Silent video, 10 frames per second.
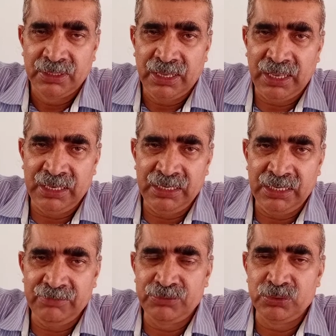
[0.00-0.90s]
And
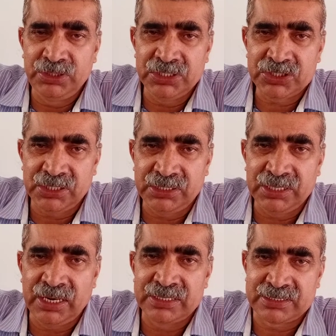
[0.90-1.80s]
if judiciary
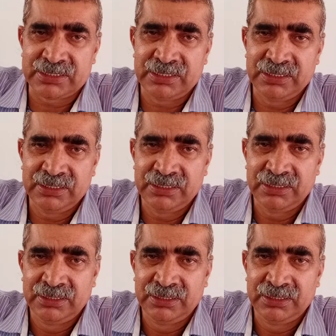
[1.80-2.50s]
tells